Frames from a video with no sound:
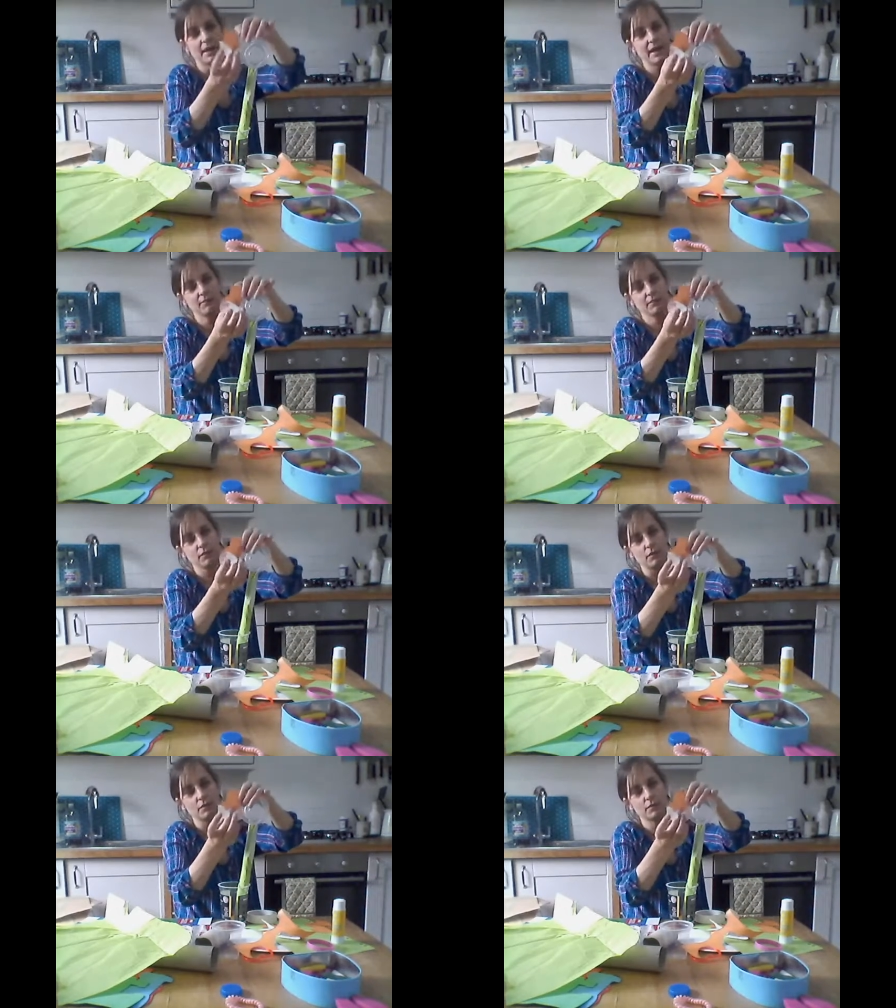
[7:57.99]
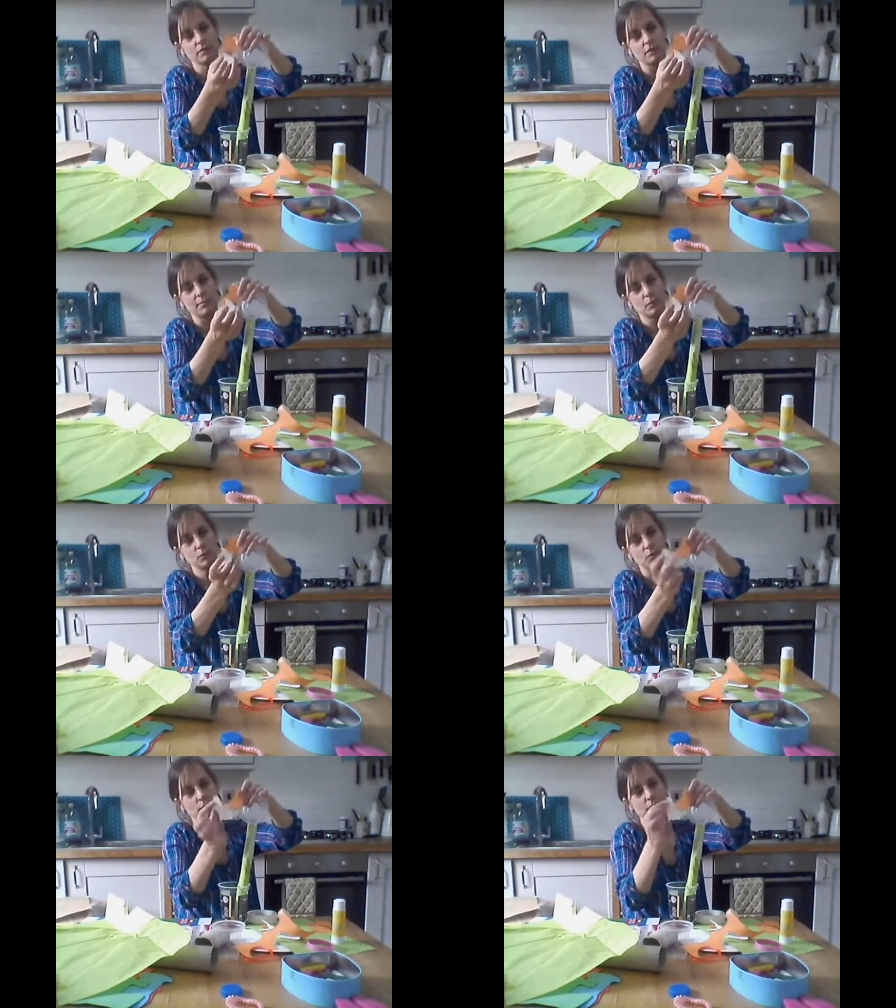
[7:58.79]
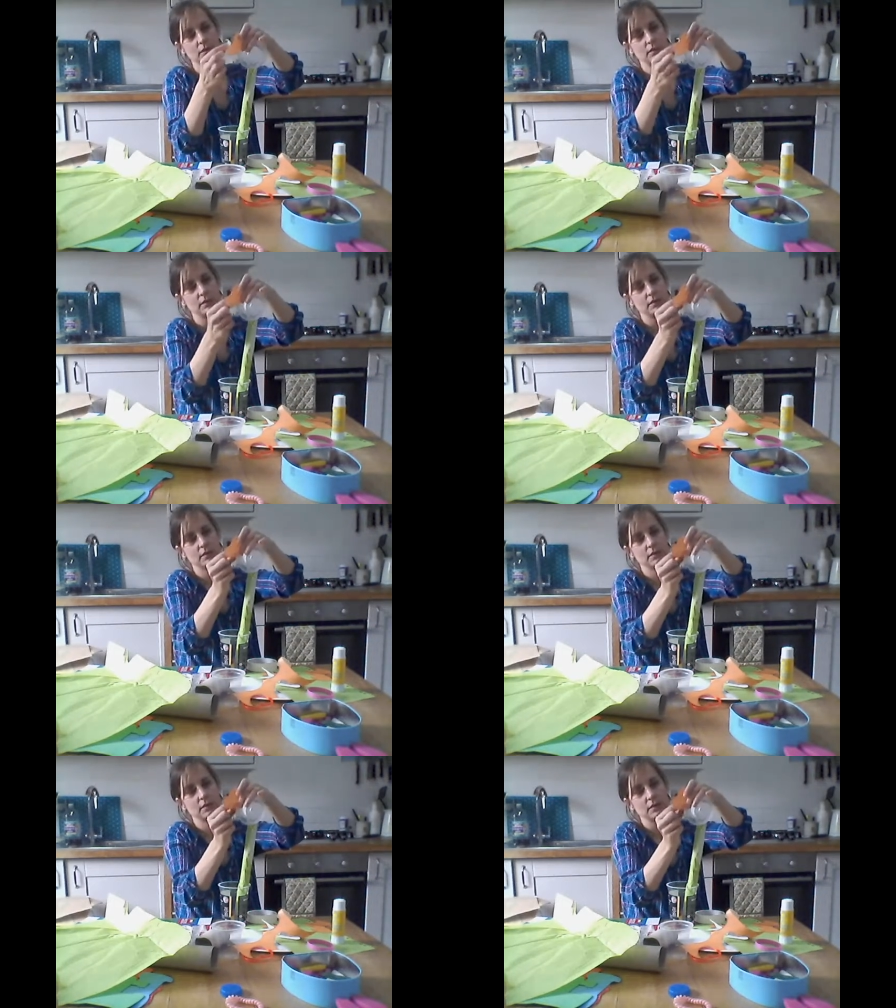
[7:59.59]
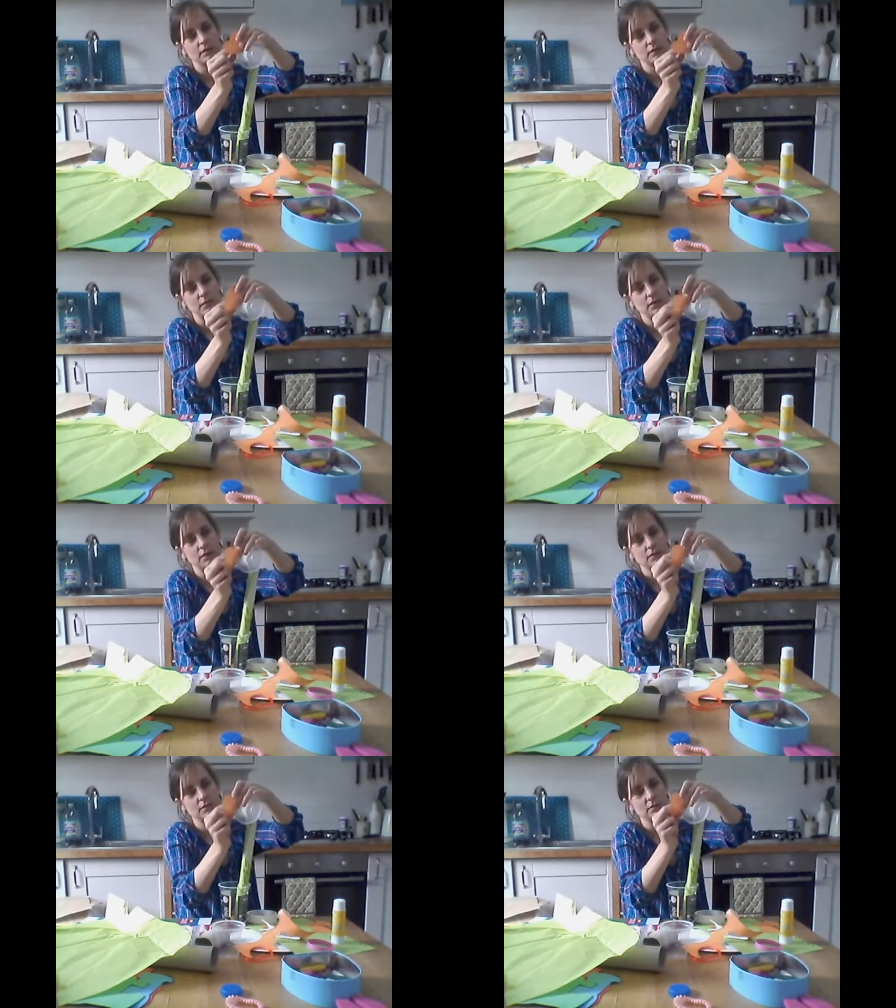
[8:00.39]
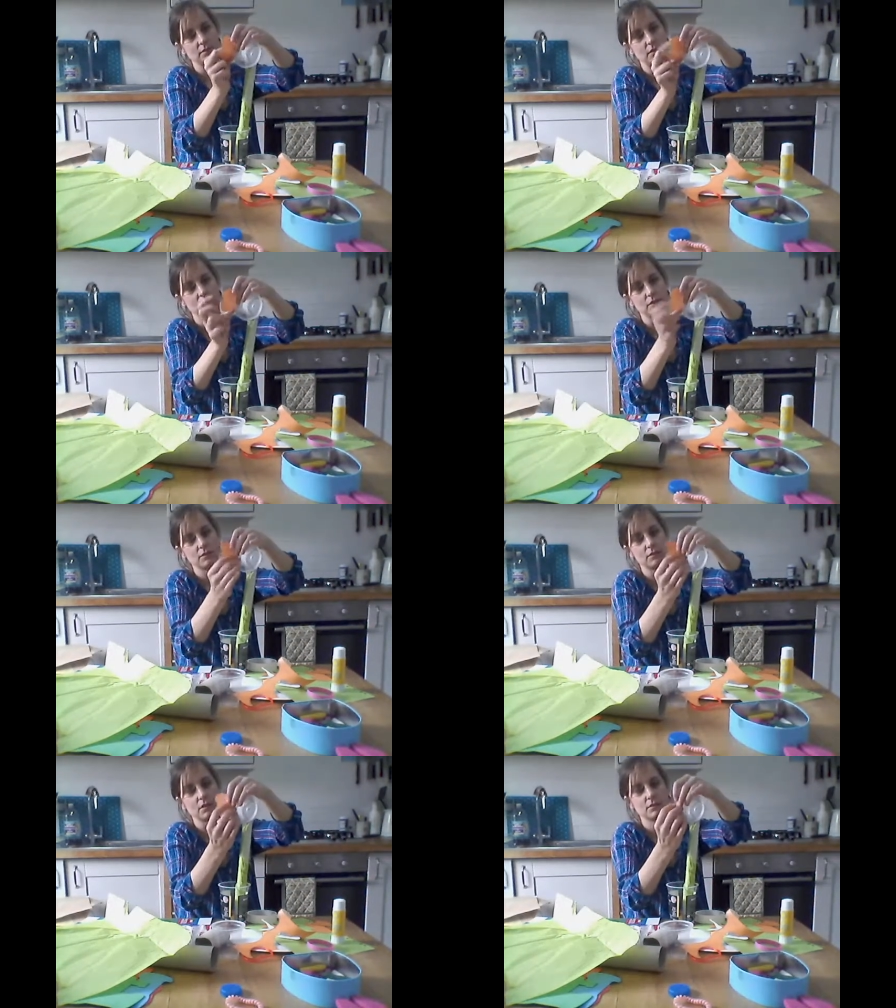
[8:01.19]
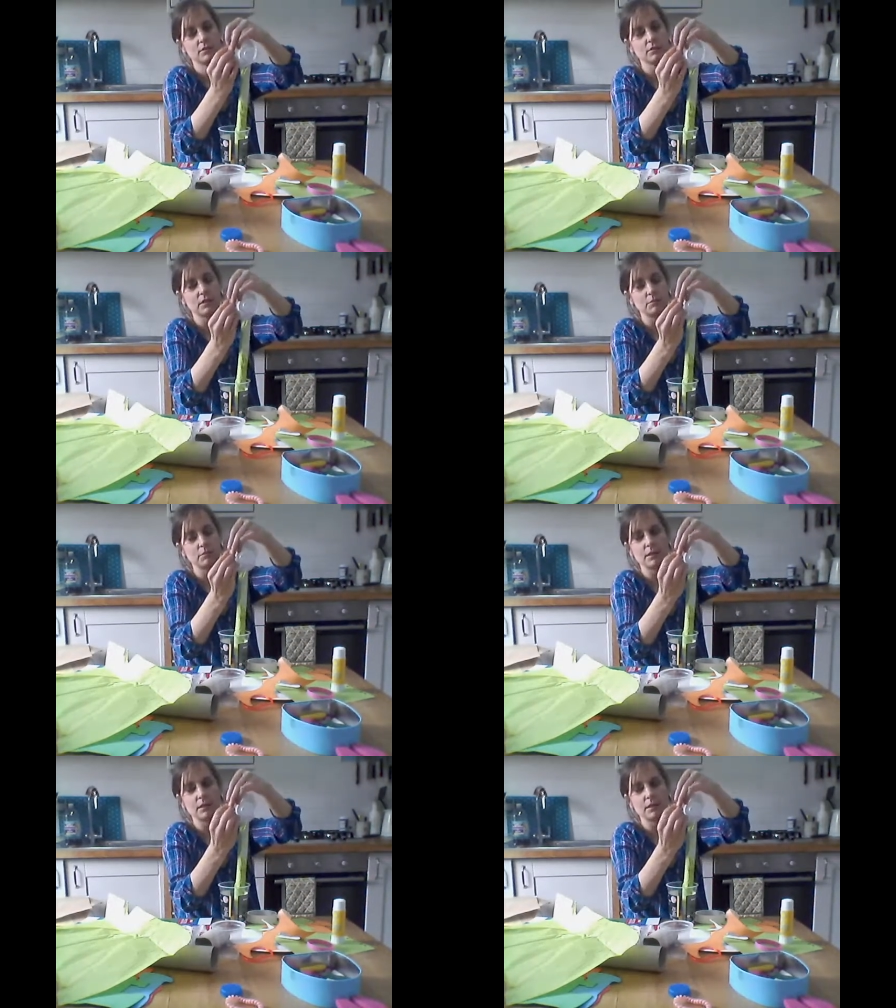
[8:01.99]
I have got some, oh, Let's go, see if that looks nice. I can